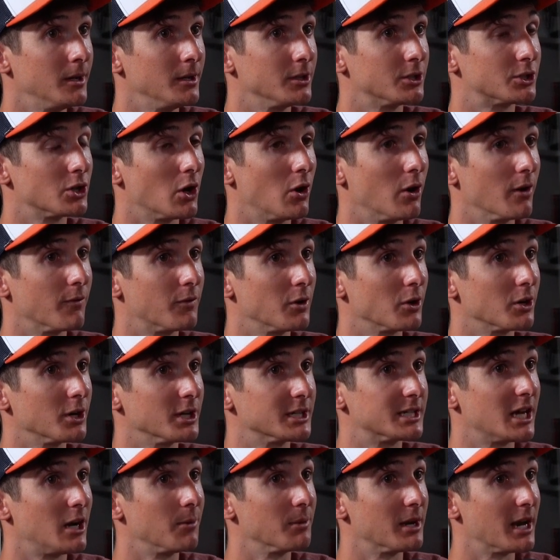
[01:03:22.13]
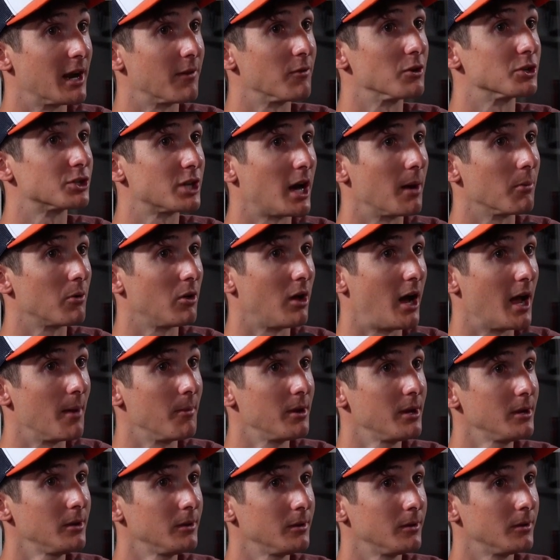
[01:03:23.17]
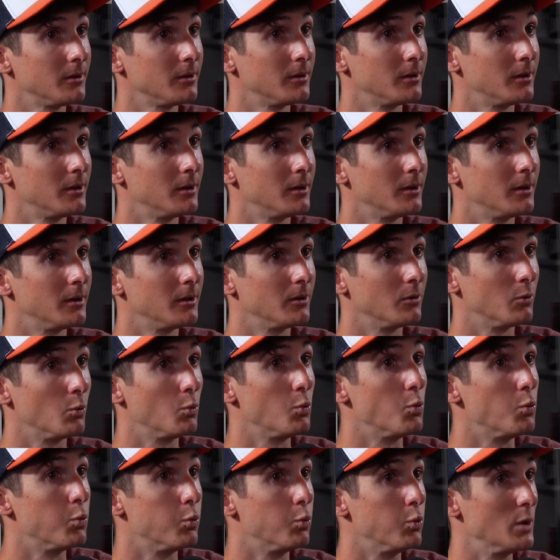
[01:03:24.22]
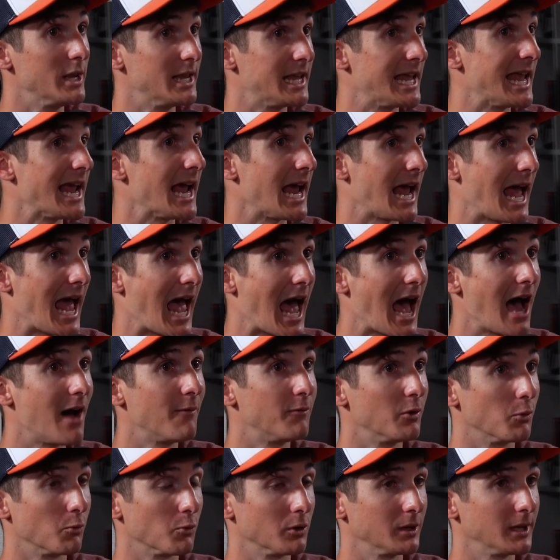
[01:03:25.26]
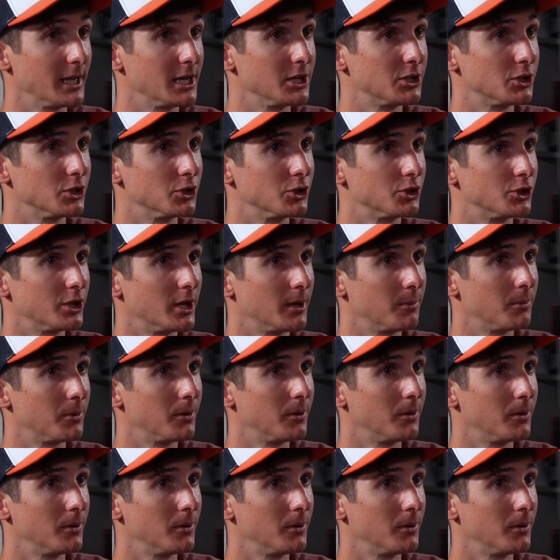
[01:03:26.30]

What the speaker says: So if you're going to tell me to ever stop climbing, we can't have a relationship.